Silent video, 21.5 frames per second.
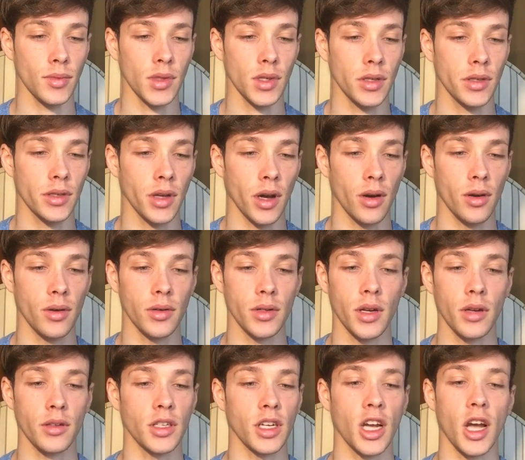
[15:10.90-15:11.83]
So,
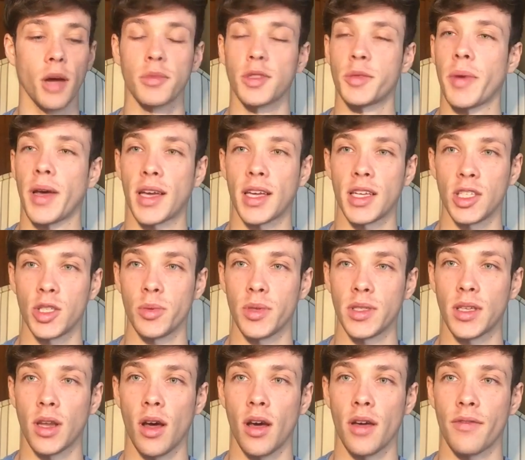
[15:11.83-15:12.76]
she comes back into
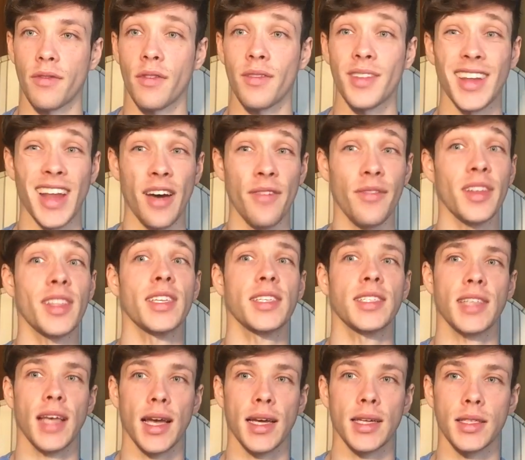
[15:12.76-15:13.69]
his life. Now for the
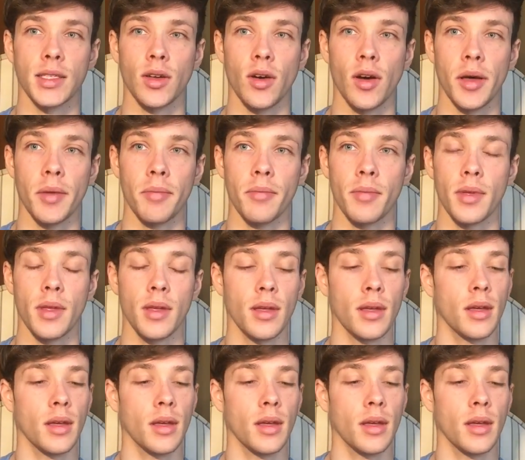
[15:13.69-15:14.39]
second time,